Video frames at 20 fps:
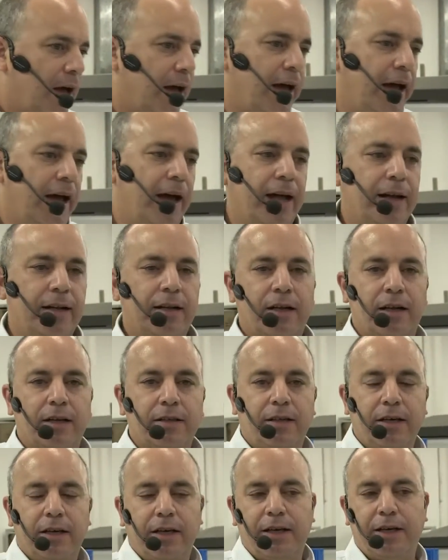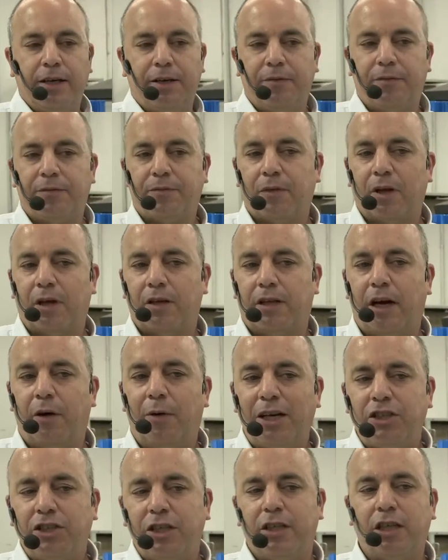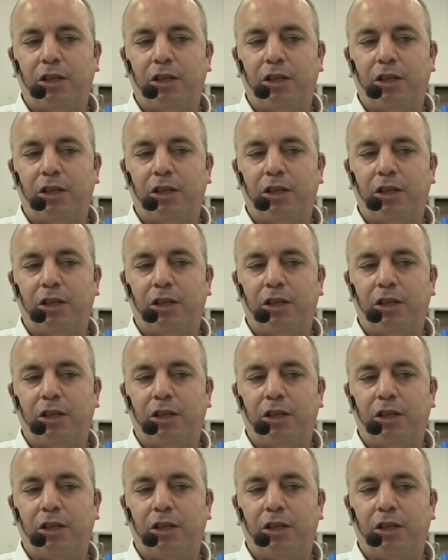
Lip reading: And the direction